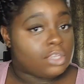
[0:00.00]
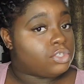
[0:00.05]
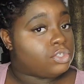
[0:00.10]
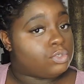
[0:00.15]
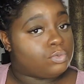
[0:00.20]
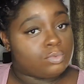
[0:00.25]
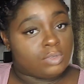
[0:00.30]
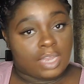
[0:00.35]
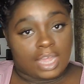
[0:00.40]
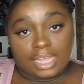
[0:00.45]
Do
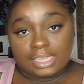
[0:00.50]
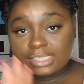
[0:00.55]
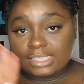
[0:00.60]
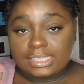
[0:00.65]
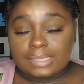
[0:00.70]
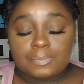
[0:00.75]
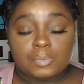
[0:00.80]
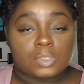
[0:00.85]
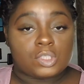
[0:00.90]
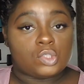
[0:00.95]
not
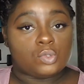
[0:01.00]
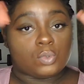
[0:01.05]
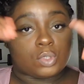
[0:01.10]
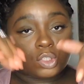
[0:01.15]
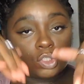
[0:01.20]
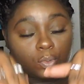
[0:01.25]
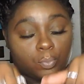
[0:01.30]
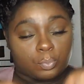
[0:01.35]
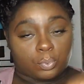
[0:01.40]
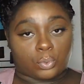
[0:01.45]
slip into a
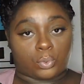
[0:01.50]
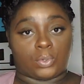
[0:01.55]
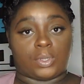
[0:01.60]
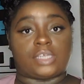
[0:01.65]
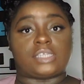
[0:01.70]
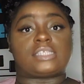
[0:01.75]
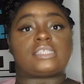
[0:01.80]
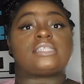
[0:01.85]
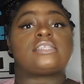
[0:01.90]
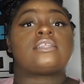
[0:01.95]

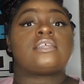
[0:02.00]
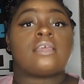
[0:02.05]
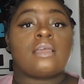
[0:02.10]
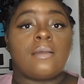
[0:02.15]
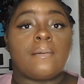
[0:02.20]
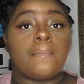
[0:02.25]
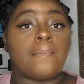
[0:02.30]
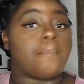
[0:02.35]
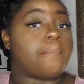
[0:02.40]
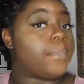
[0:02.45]
depressed
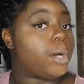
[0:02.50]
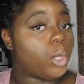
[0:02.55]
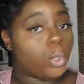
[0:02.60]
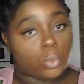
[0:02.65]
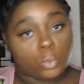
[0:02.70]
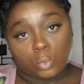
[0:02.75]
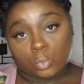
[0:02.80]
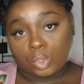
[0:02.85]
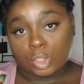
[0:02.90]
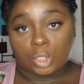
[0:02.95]

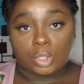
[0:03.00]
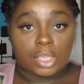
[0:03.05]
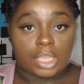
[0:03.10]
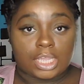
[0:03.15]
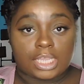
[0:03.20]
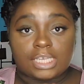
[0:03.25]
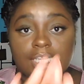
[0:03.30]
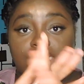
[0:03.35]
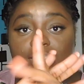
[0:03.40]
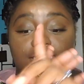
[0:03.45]
mode.
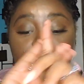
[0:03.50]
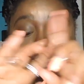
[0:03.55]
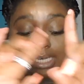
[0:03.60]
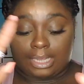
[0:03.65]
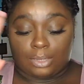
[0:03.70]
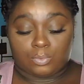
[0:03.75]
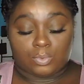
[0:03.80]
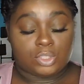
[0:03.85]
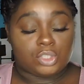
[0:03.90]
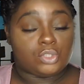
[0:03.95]
Okay? That's
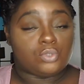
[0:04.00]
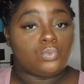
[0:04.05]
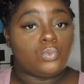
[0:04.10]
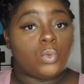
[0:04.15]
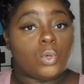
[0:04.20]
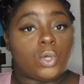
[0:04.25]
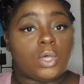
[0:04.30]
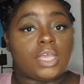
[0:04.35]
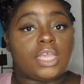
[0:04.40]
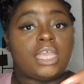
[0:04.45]
not what you
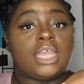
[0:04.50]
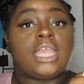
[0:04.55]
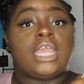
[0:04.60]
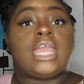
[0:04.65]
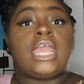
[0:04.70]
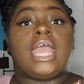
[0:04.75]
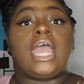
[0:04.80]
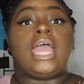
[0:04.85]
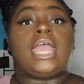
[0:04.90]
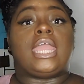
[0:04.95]
want.
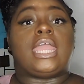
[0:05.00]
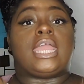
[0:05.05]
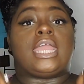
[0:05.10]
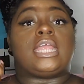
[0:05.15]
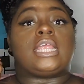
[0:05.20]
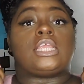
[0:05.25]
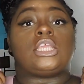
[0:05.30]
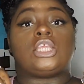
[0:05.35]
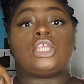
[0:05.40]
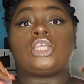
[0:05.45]

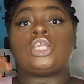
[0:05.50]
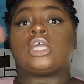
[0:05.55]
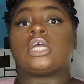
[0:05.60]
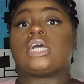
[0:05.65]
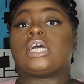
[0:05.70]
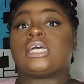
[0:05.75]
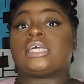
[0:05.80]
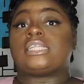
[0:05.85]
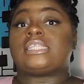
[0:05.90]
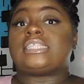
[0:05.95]
And your
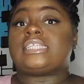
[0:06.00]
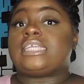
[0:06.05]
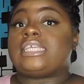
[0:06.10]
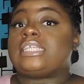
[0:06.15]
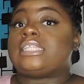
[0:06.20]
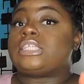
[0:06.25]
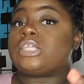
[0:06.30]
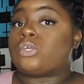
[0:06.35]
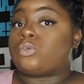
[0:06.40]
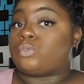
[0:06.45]

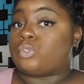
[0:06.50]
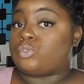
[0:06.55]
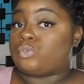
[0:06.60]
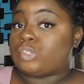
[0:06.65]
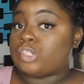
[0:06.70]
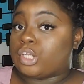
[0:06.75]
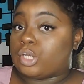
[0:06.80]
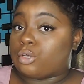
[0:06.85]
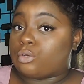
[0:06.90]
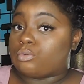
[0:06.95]
auntie told you
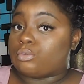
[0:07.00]
so.